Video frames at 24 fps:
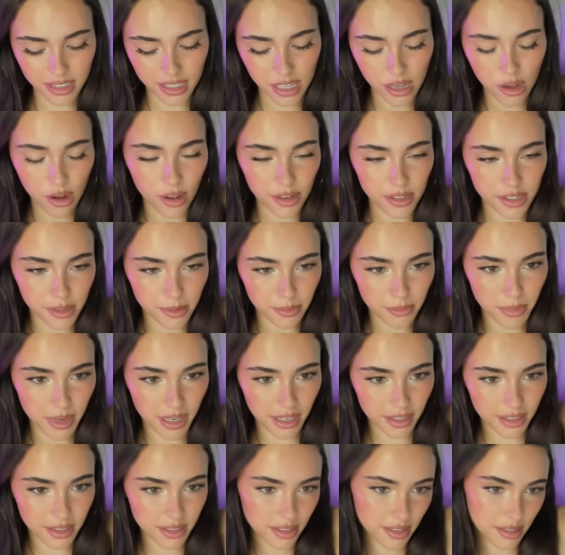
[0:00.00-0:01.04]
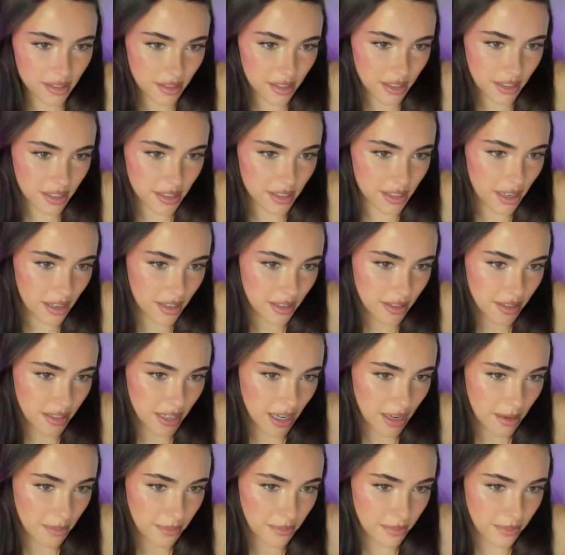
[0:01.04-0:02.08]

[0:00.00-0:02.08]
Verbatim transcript: the awesome mix cassette tape.